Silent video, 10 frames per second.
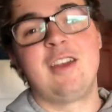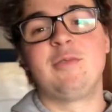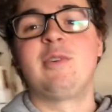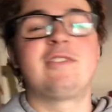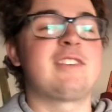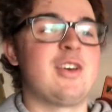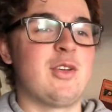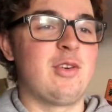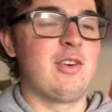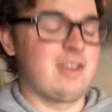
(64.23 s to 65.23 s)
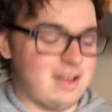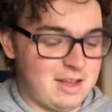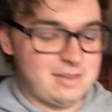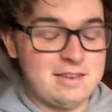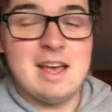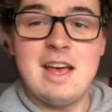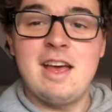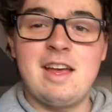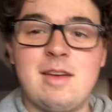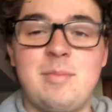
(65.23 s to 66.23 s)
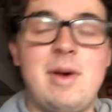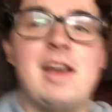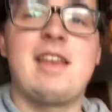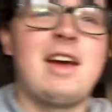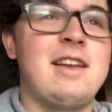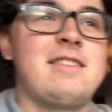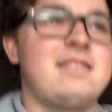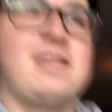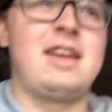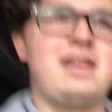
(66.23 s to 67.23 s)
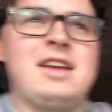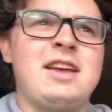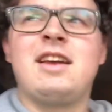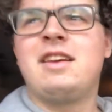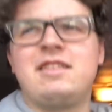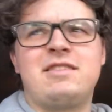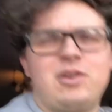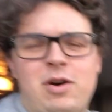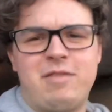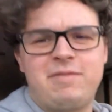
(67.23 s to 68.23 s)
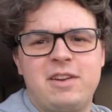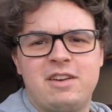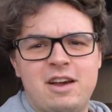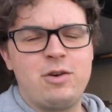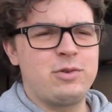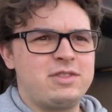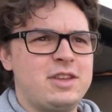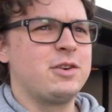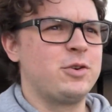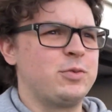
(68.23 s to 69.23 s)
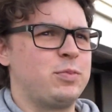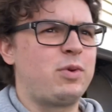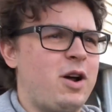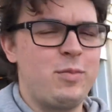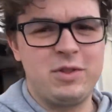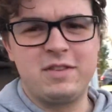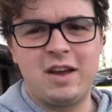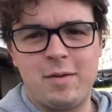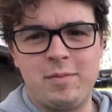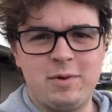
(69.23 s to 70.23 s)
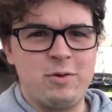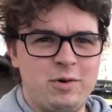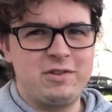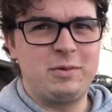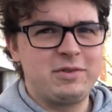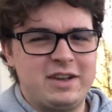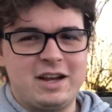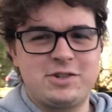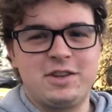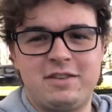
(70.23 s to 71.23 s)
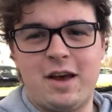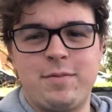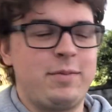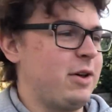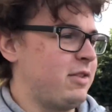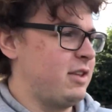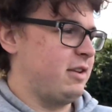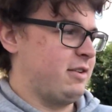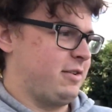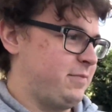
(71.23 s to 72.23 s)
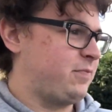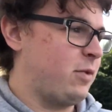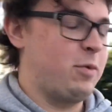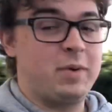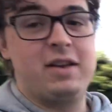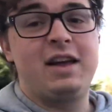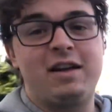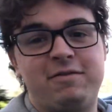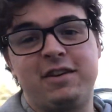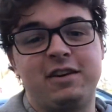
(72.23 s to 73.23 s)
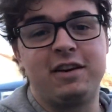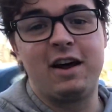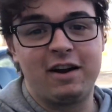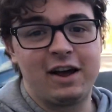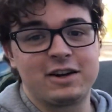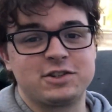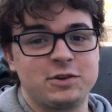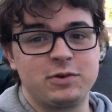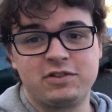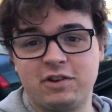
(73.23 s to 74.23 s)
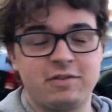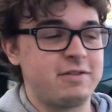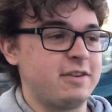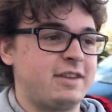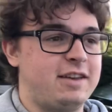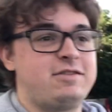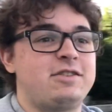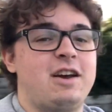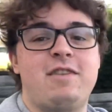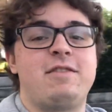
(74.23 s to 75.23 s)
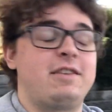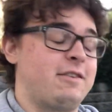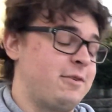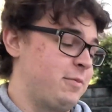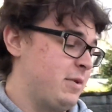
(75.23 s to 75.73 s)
what's going on, guys? Back at it today. So I figured out what the problem with the timing belt was. It wasn't actually the timing belt. Well, my dad figured it out actually. We took it for a test drive, and the